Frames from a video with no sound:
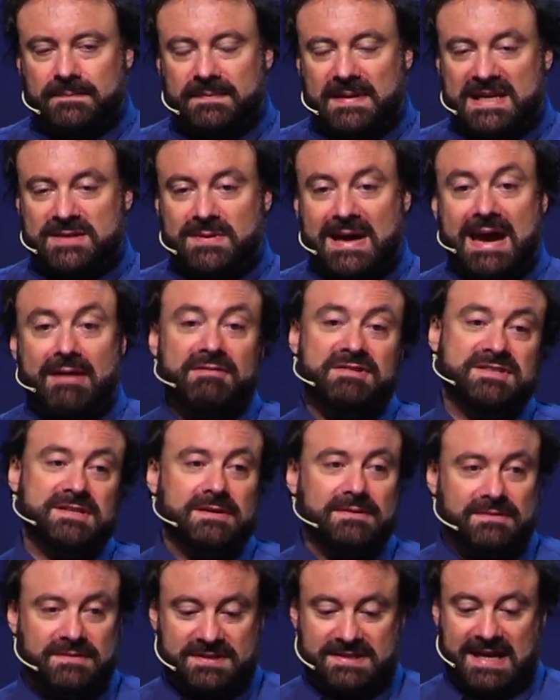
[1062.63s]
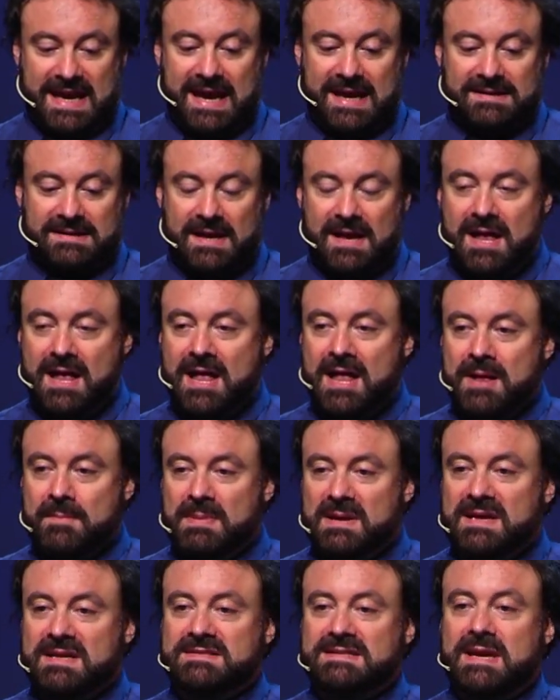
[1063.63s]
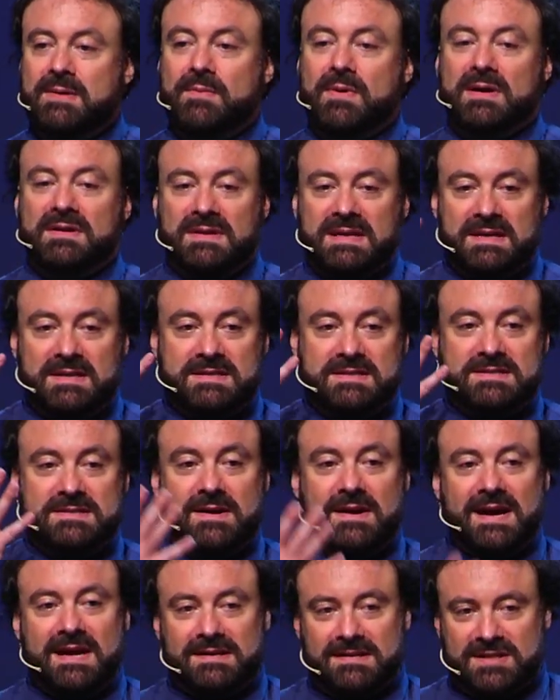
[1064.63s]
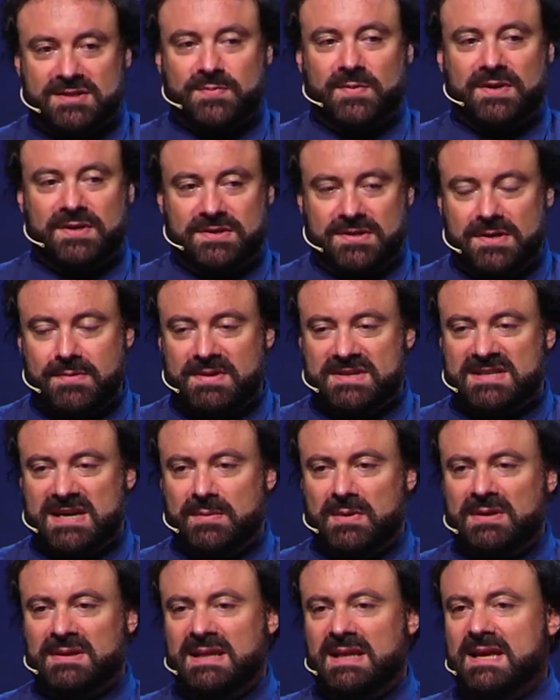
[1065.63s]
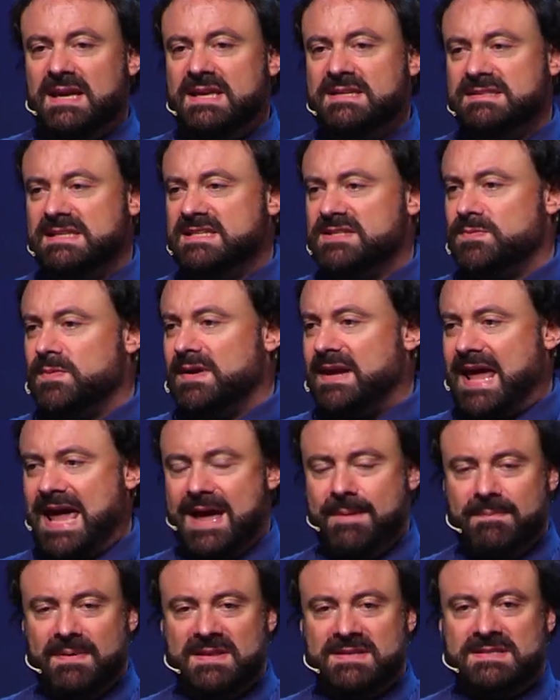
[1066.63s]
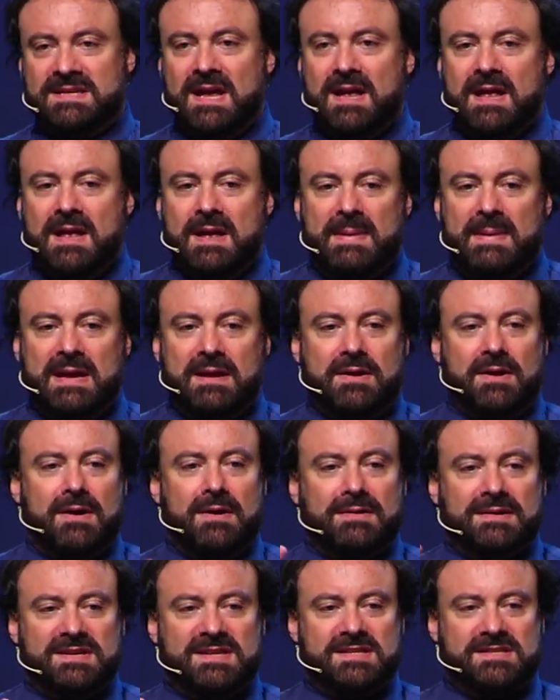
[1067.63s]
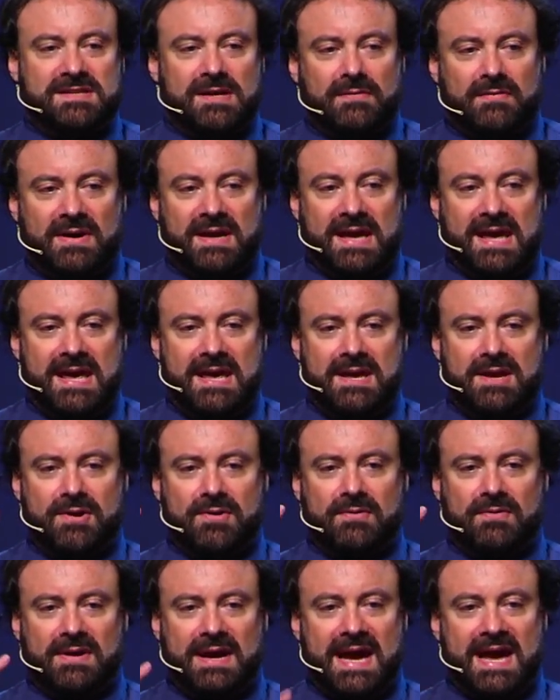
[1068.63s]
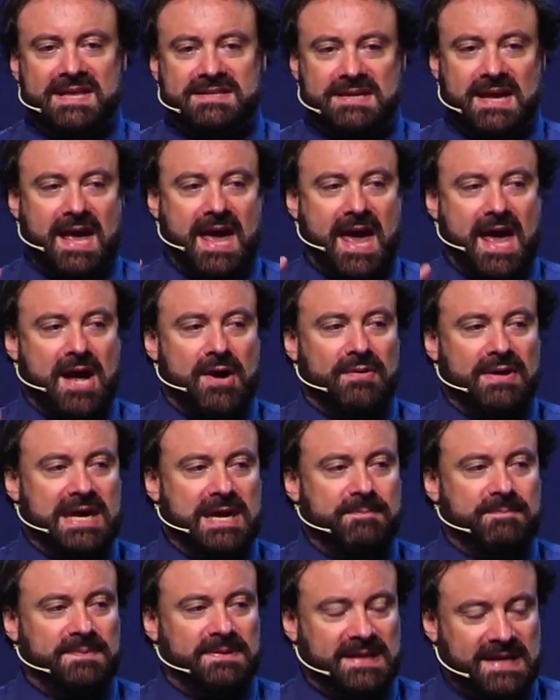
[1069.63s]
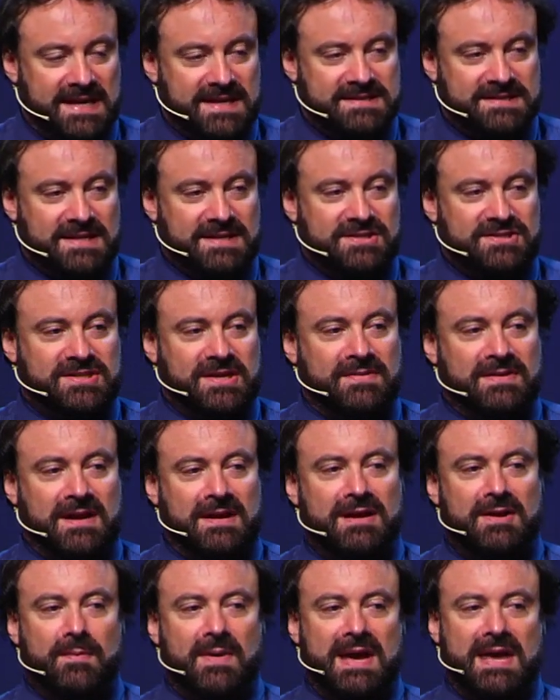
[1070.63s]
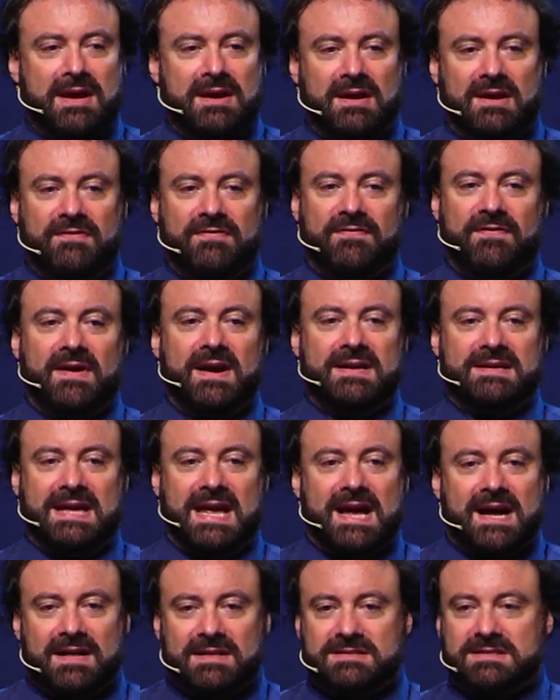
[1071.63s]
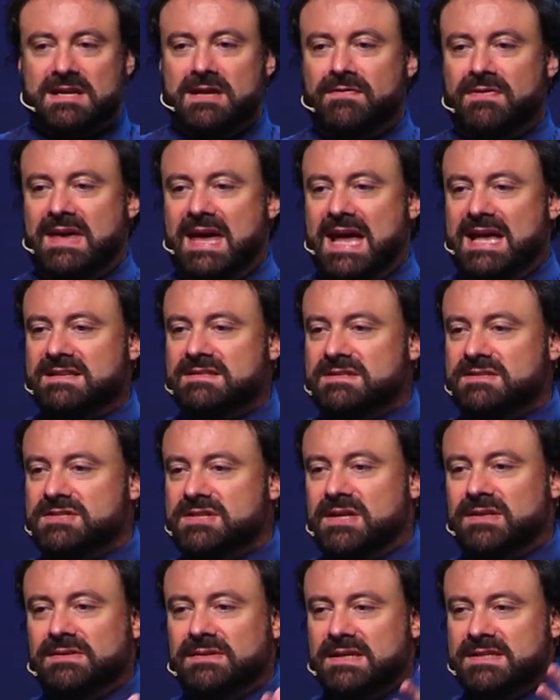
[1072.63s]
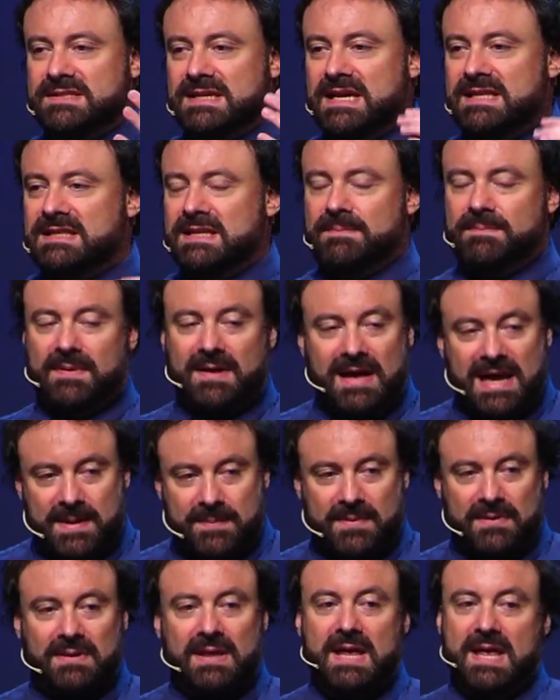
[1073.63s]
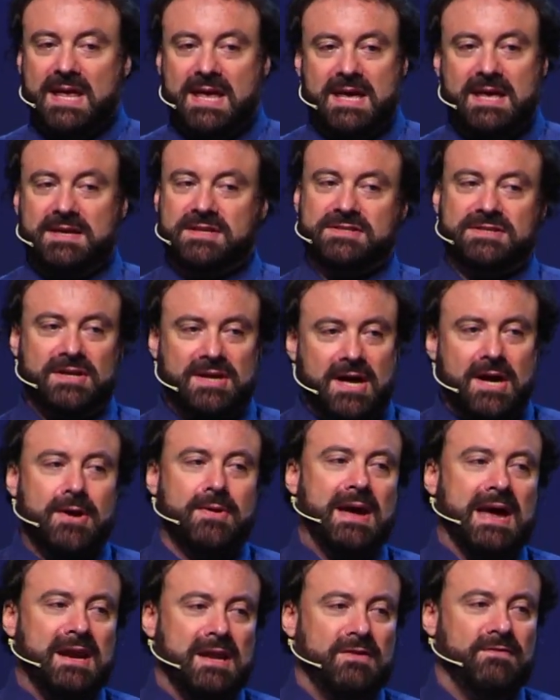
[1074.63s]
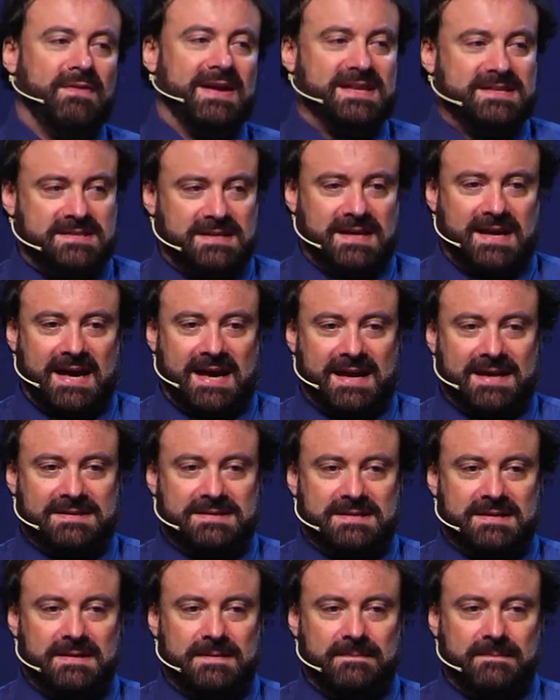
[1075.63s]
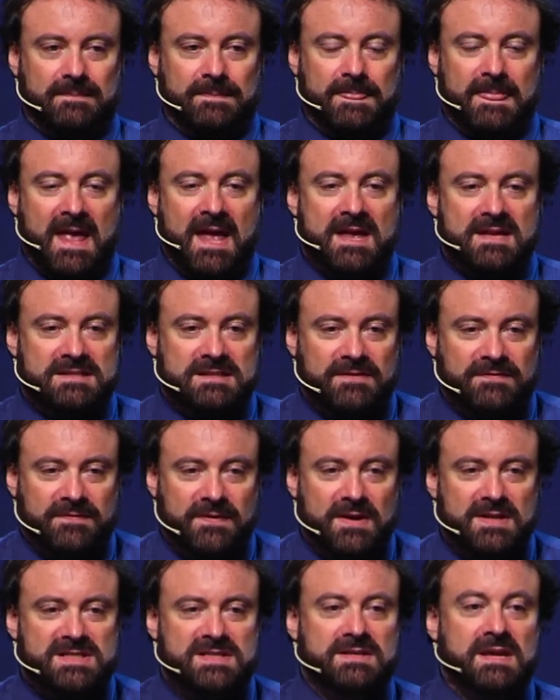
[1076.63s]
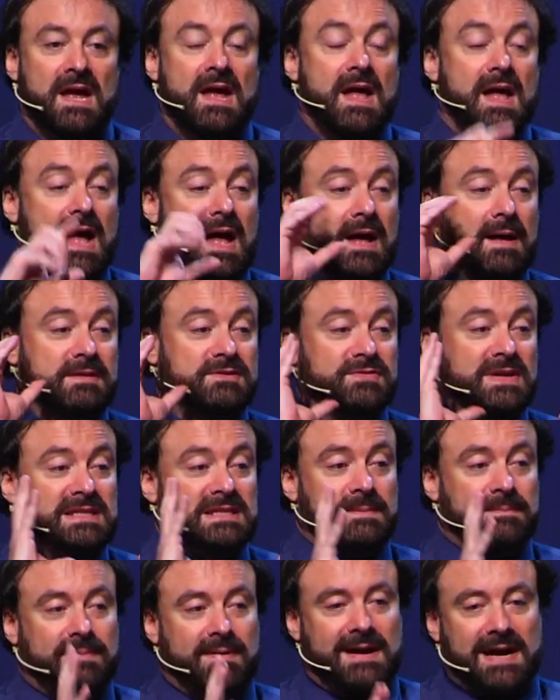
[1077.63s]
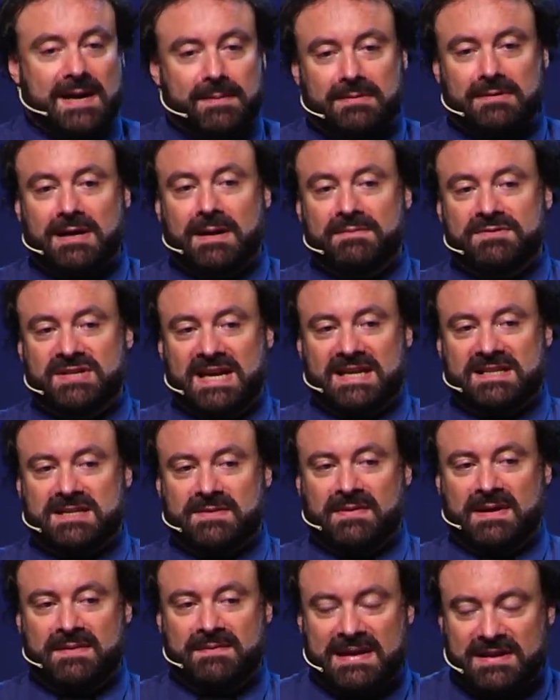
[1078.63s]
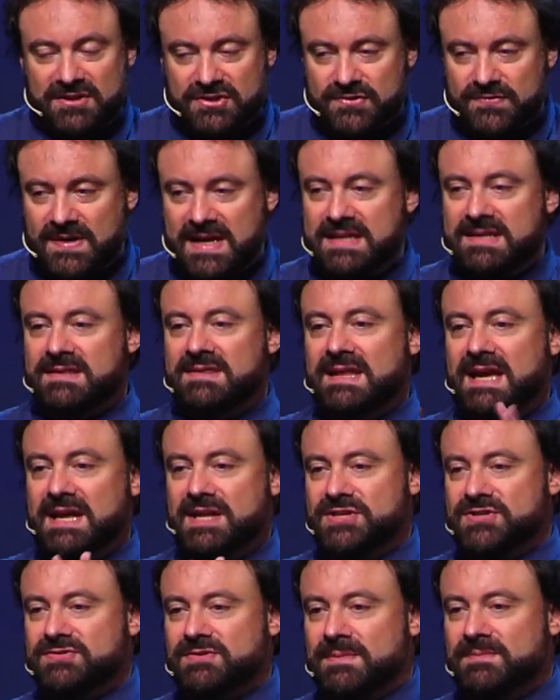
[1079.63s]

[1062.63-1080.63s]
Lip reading: That's what Aristotle said. But you see, what the scientists would do is say, well, is this what happens? God is sovereign. He can create how he pleases. So the only way you're going to find out, if he hasn't told us in the Bible, is to go and investigate. So first, treat the Bible objectively, then treat nature